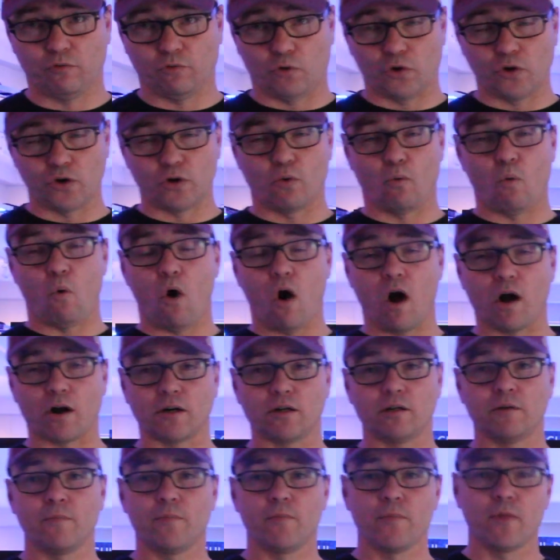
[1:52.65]
for your
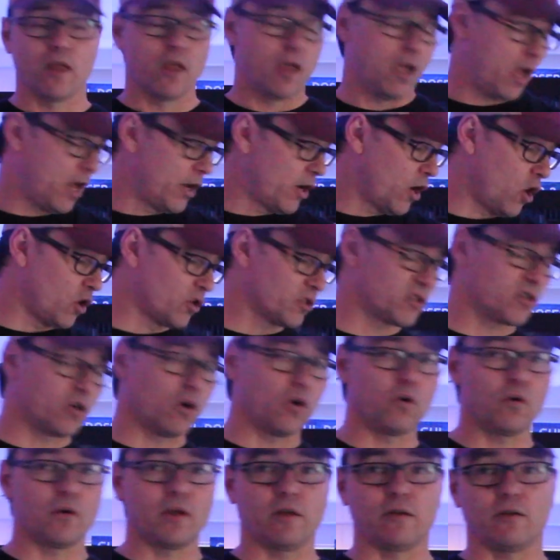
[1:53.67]
water. And
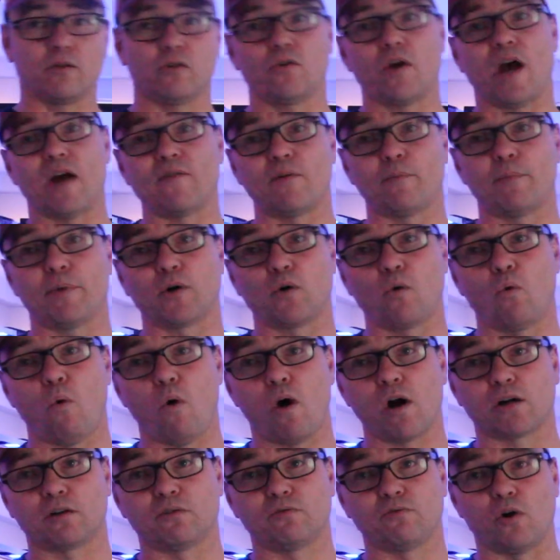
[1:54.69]
also, you have a bigger
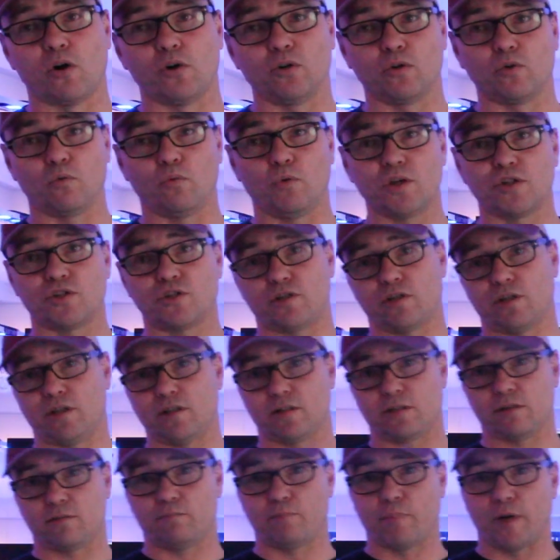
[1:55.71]
water volume, which
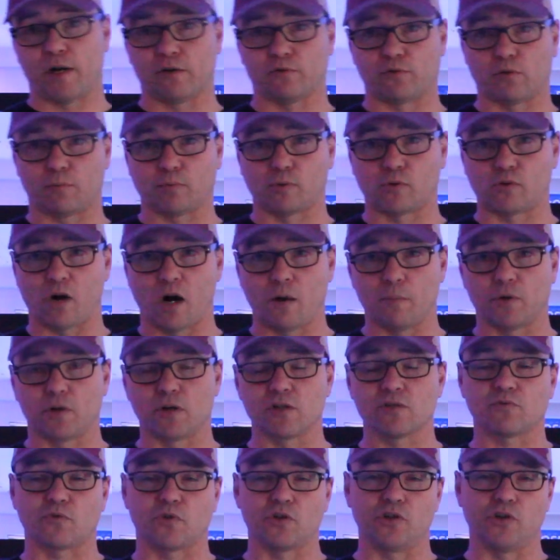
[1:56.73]
is better for
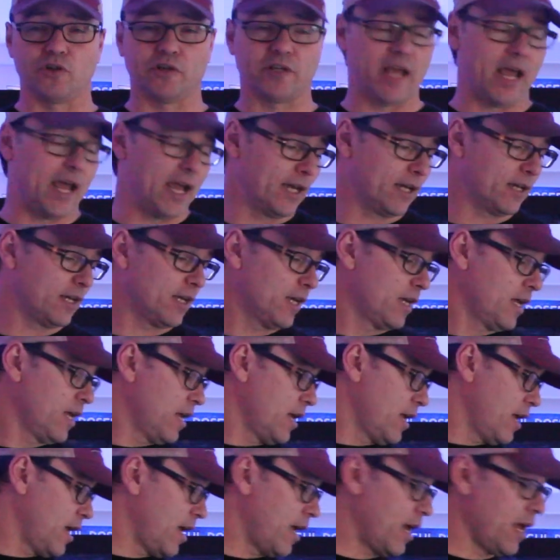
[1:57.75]
parameters for your tank.
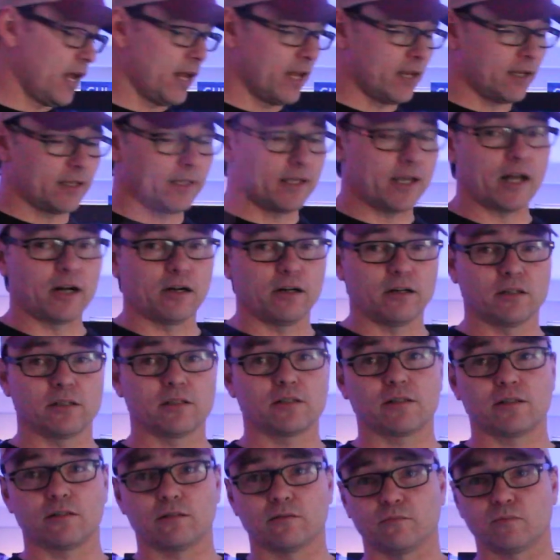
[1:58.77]
And the
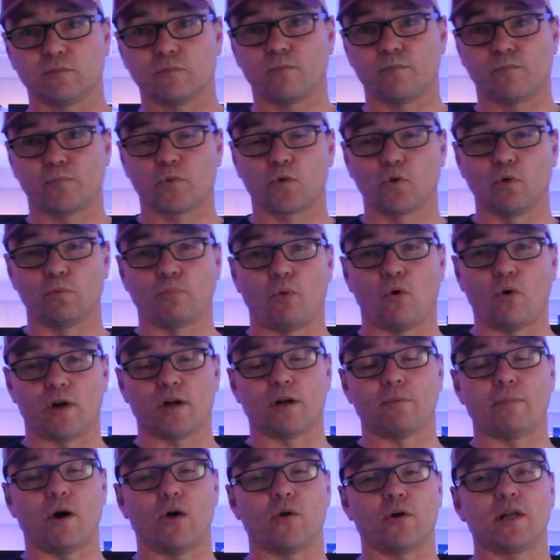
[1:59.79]
other good
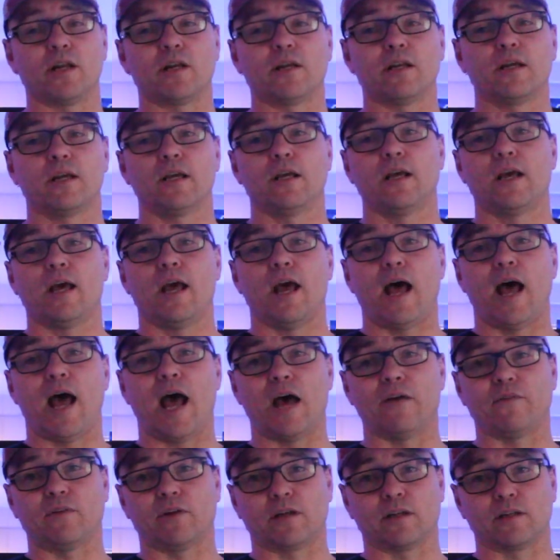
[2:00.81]
point about it,
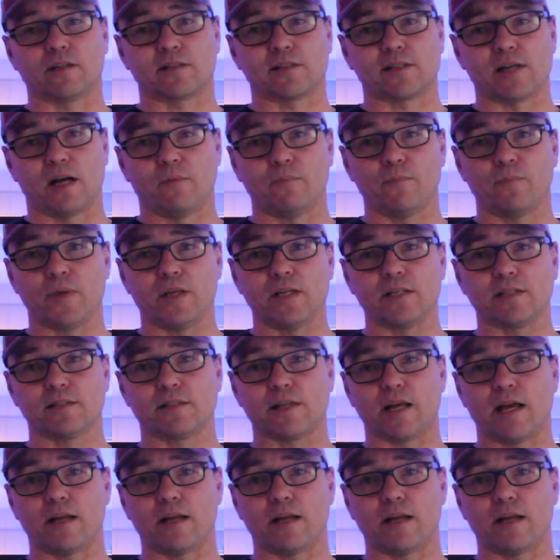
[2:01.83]
having a sump, is